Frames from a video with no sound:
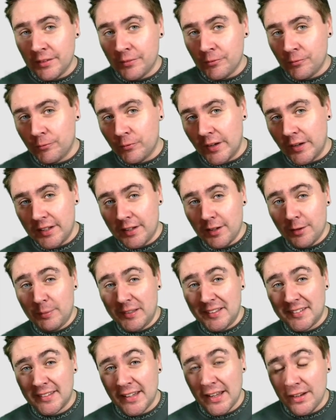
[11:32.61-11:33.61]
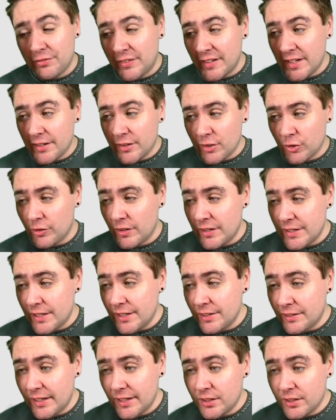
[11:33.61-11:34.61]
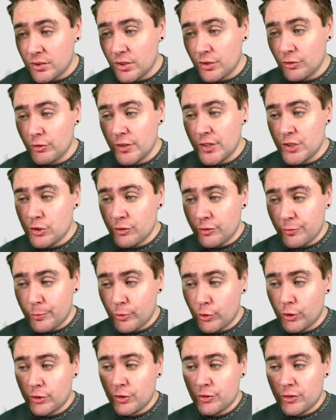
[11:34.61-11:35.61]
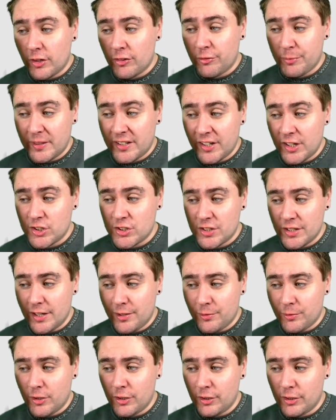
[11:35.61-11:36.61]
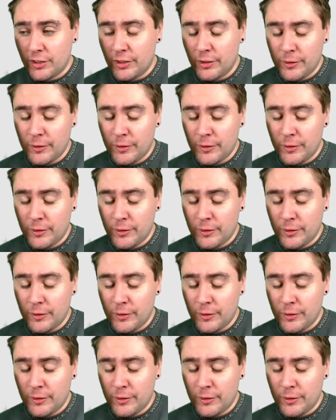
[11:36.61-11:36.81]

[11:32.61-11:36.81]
where they'll be safely integrated into the region's broader transportation network,